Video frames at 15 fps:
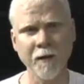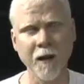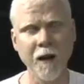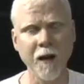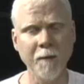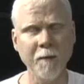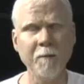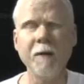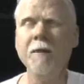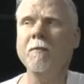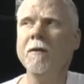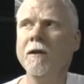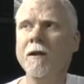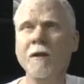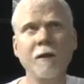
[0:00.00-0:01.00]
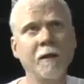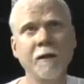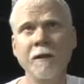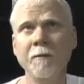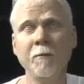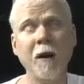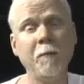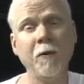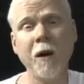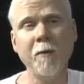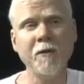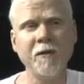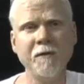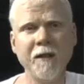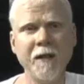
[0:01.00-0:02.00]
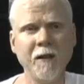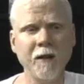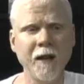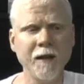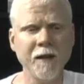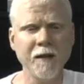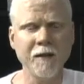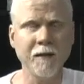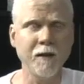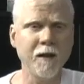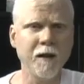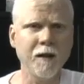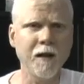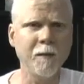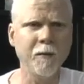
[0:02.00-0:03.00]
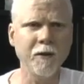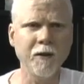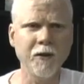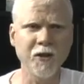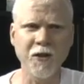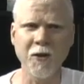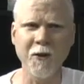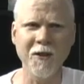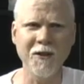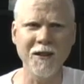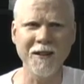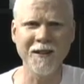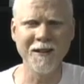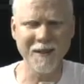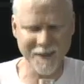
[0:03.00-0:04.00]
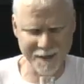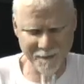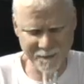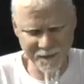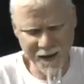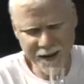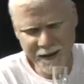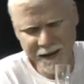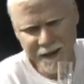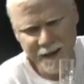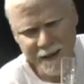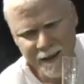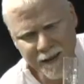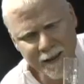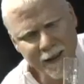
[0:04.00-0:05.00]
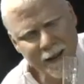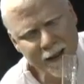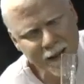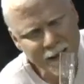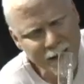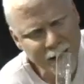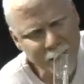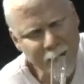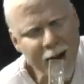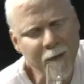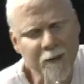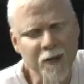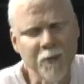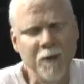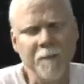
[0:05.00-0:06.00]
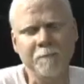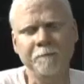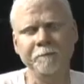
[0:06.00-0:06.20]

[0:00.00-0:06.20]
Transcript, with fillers: Um, I've been, I promised a video like this uh, a couple years ago, I think. I finally uh, got around to it.